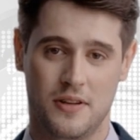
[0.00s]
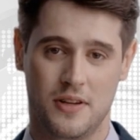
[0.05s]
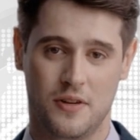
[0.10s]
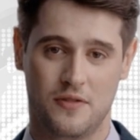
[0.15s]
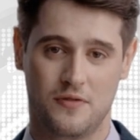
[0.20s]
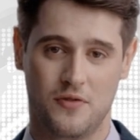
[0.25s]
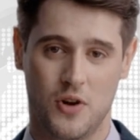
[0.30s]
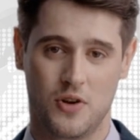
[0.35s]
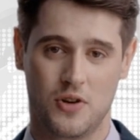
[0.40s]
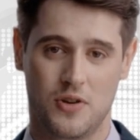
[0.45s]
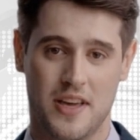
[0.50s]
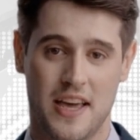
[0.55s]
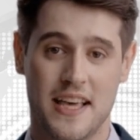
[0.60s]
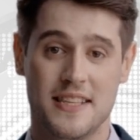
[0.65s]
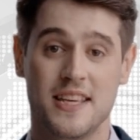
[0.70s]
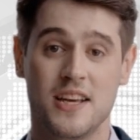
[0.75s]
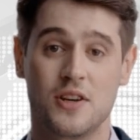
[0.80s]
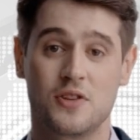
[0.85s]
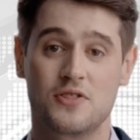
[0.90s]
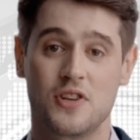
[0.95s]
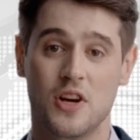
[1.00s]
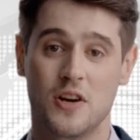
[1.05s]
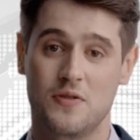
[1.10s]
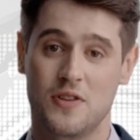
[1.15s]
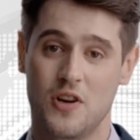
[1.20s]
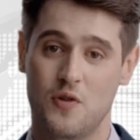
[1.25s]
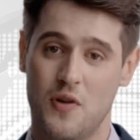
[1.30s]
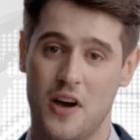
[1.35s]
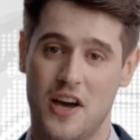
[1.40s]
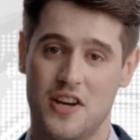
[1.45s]
Further details on
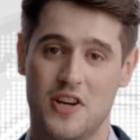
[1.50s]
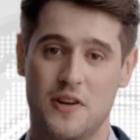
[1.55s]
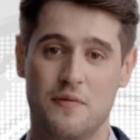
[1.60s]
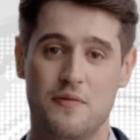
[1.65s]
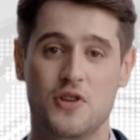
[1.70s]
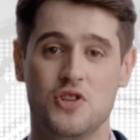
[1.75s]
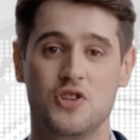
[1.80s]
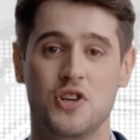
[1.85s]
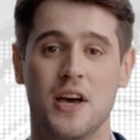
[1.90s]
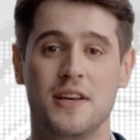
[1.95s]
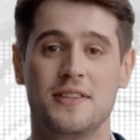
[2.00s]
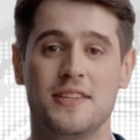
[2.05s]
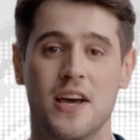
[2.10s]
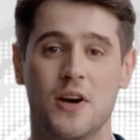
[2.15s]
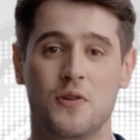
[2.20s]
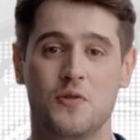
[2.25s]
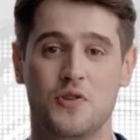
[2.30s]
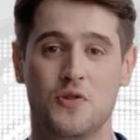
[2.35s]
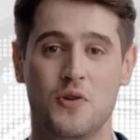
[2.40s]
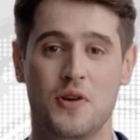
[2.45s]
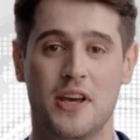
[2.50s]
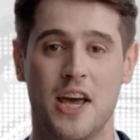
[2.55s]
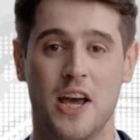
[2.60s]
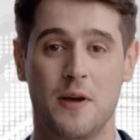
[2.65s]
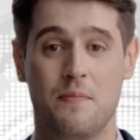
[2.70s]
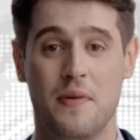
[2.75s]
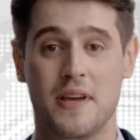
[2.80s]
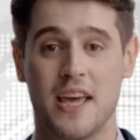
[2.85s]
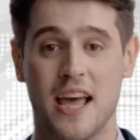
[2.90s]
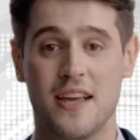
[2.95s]
the duration of the shutdown could
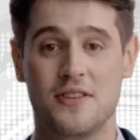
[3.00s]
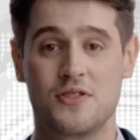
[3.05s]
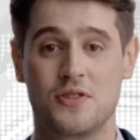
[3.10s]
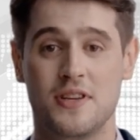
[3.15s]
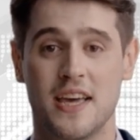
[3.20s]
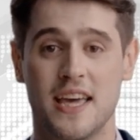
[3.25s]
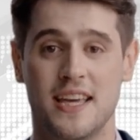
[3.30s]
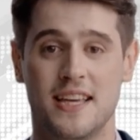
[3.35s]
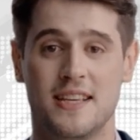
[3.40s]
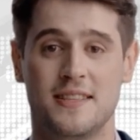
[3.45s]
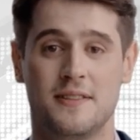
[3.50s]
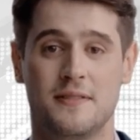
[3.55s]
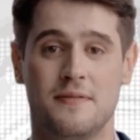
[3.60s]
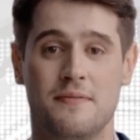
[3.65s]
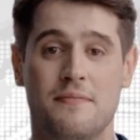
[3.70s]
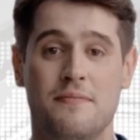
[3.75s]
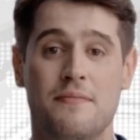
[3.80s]
not be ascertained.